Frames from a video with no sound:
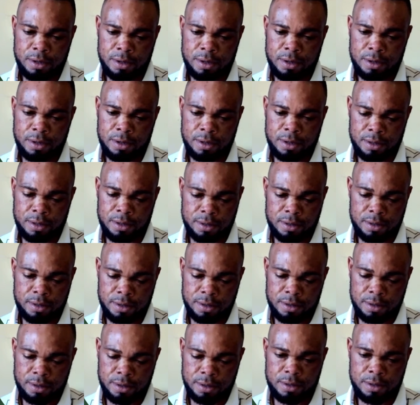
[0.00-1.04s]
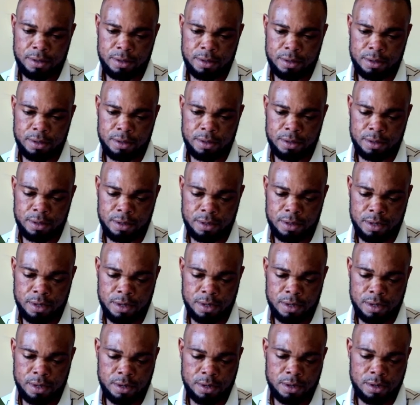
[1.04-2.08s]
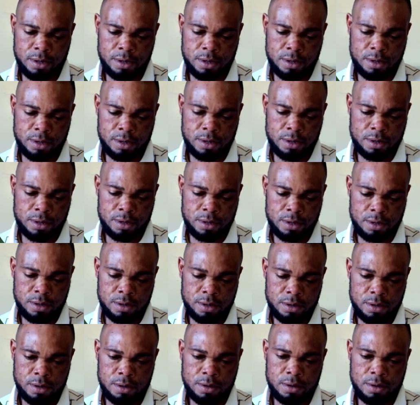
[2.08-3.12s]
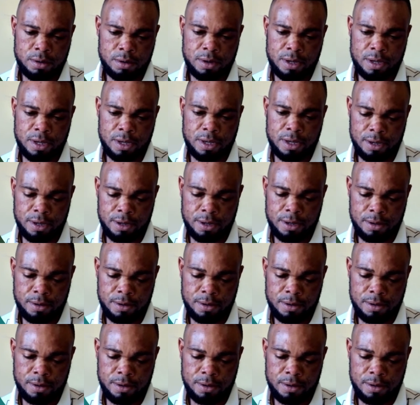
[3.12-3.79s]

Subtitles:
Yeah. Okay. Now we are done. We are okay with that.